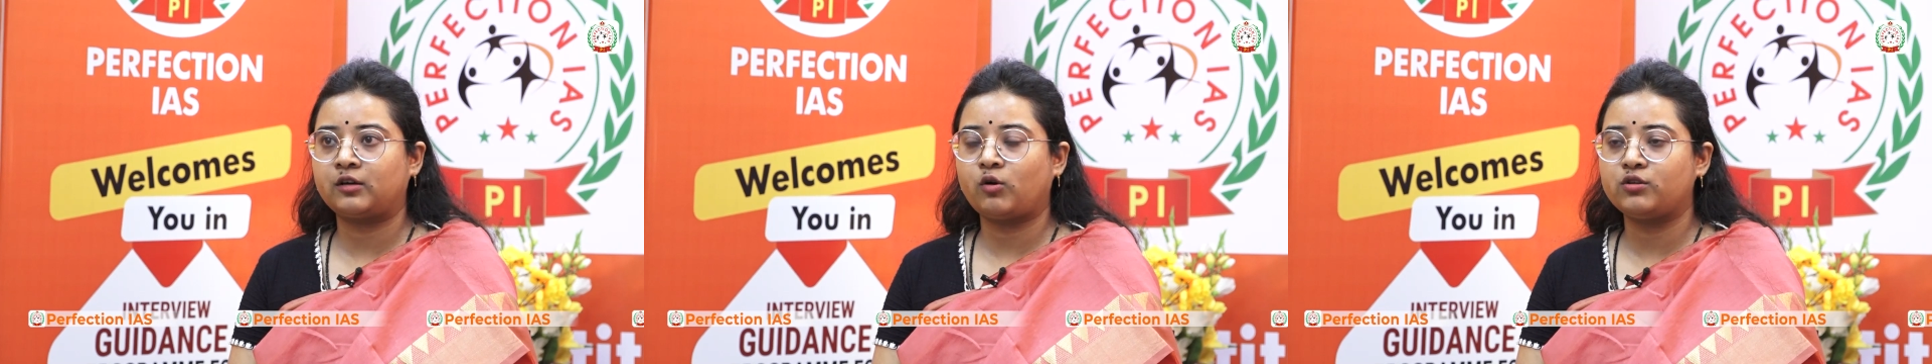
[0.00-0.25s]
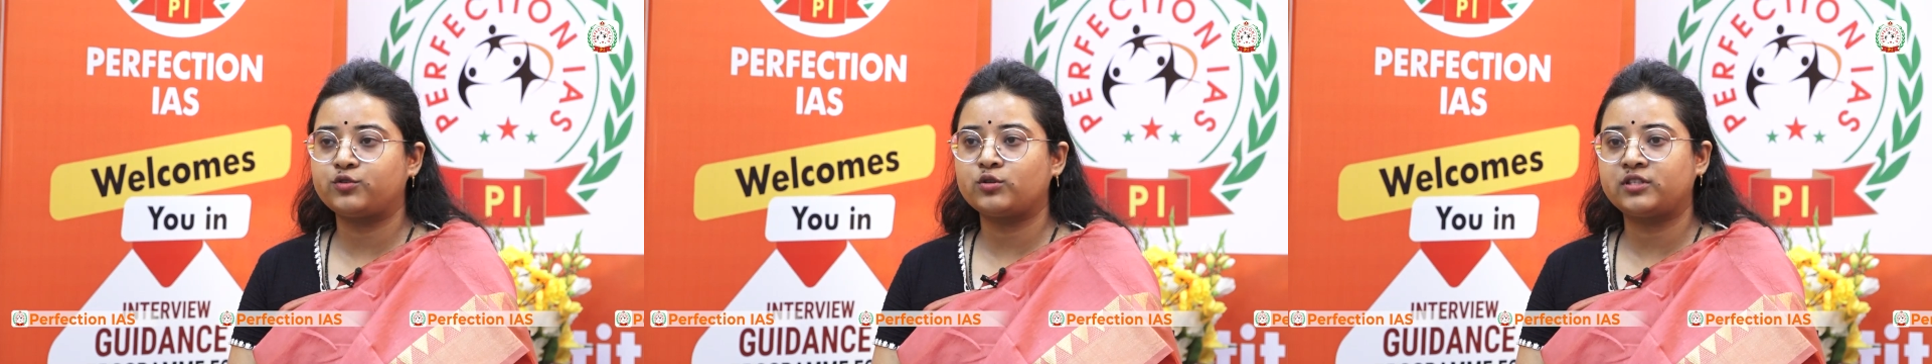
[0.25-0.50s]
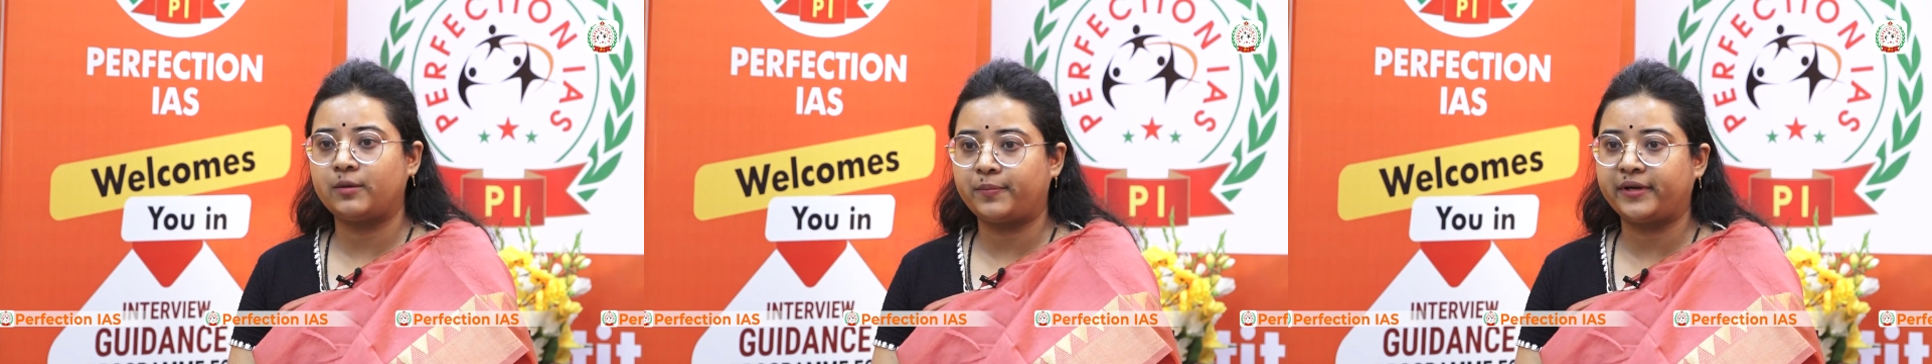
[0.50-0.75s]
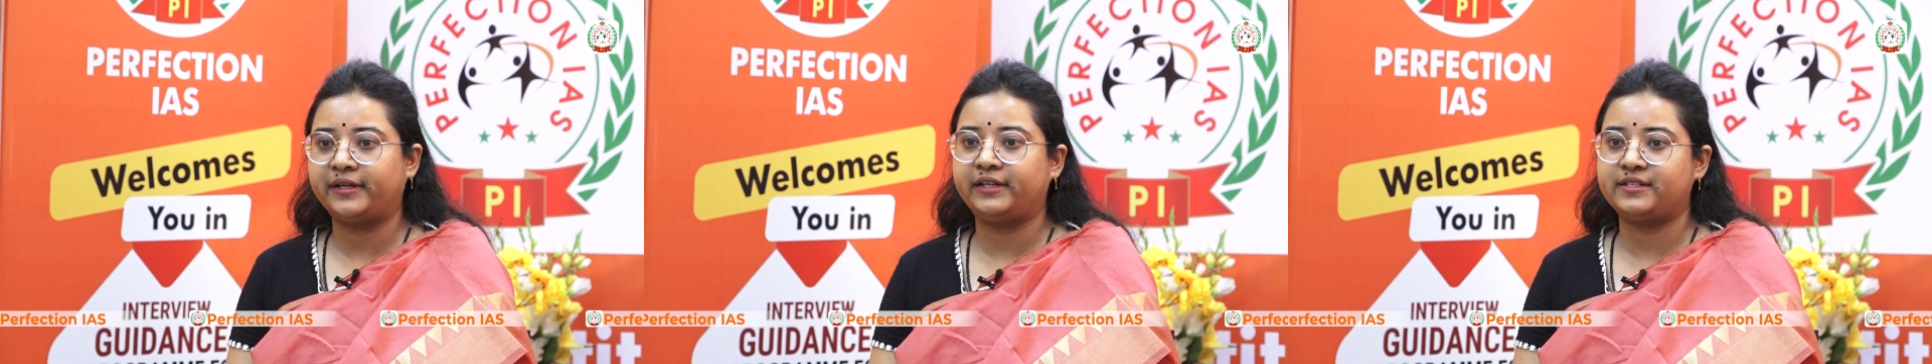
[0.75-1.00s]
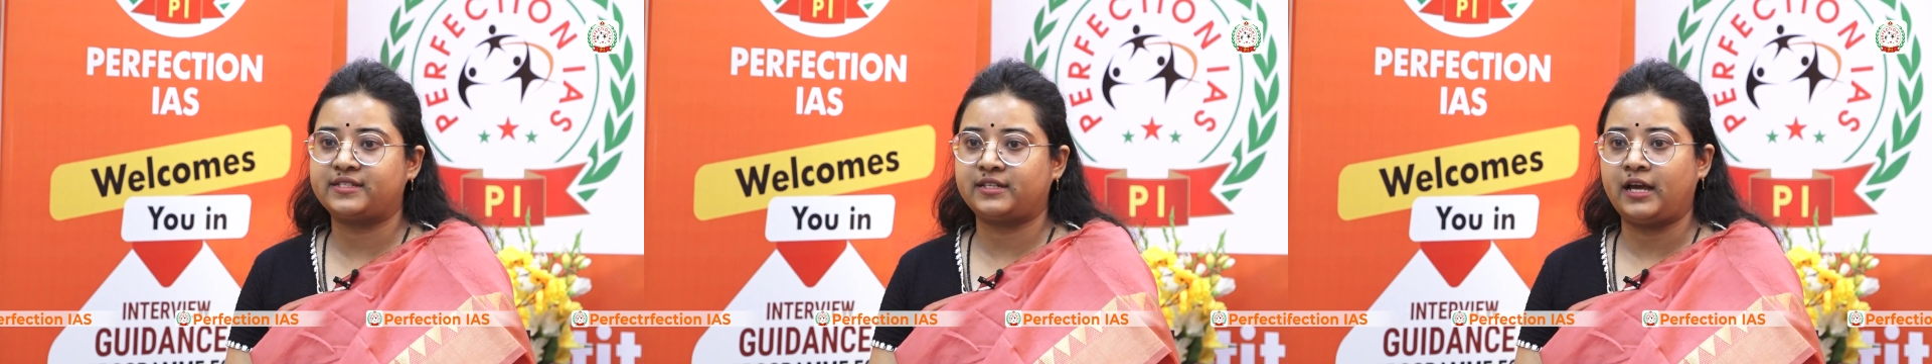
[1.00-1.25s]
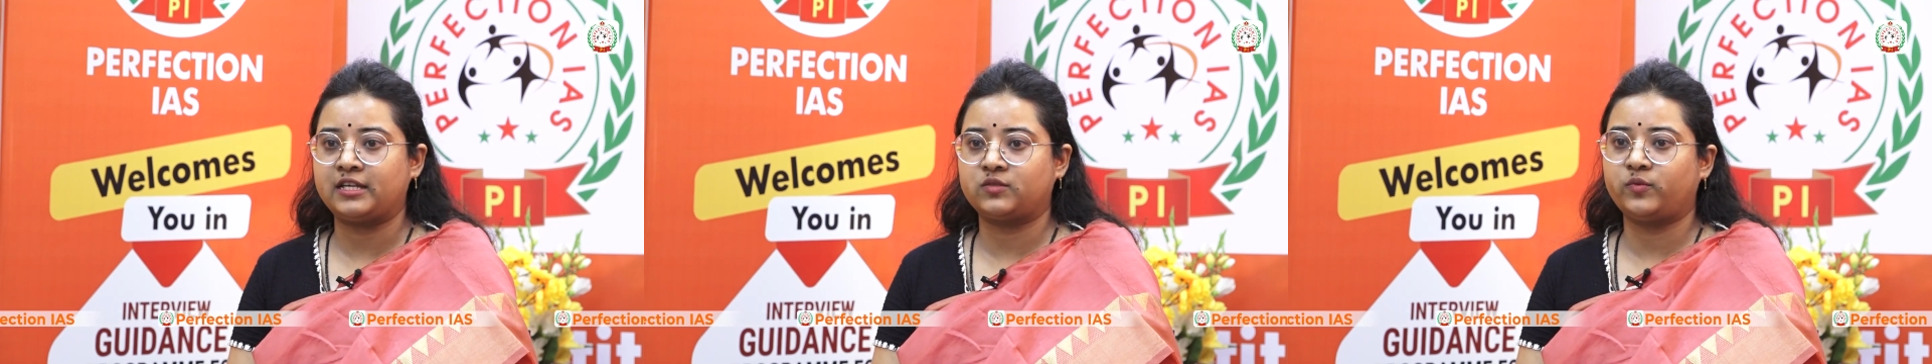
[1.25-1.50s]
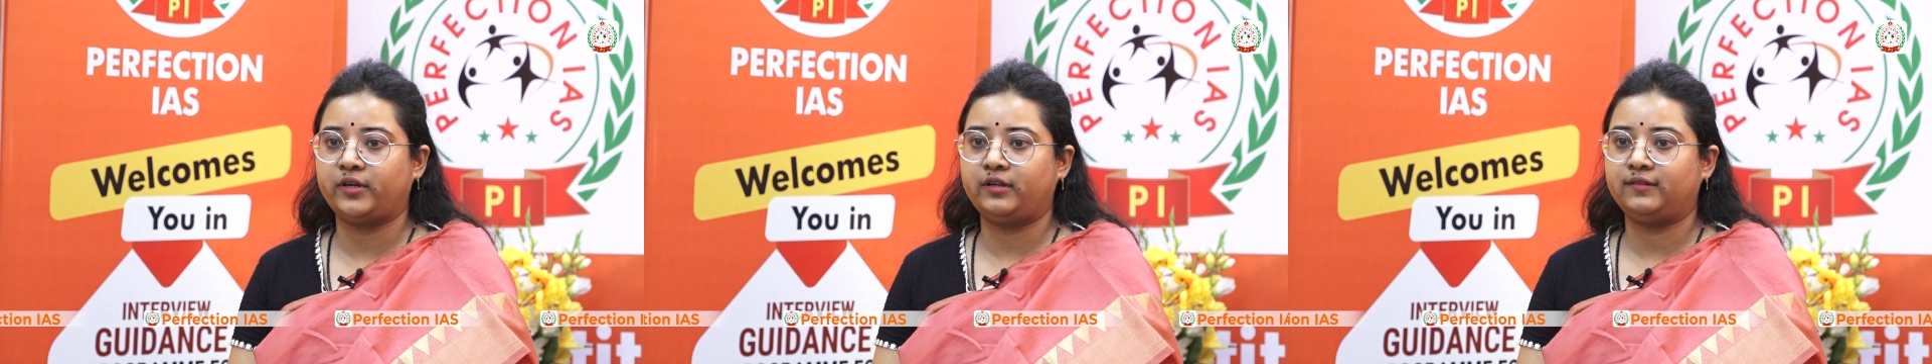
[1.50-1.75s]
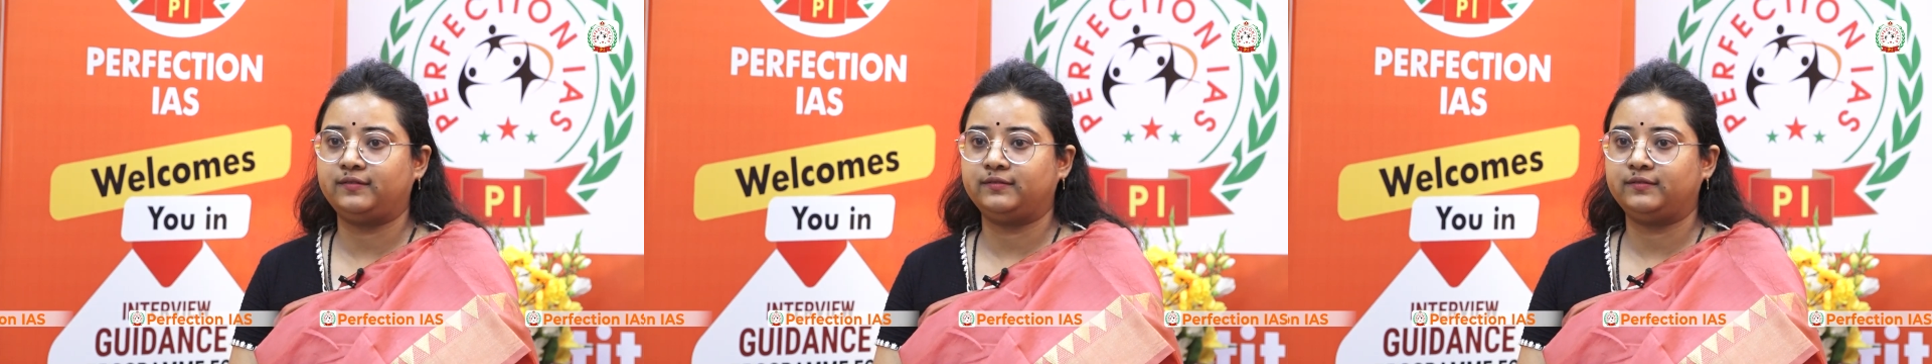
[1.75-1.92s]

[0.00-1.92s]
also separatist as well.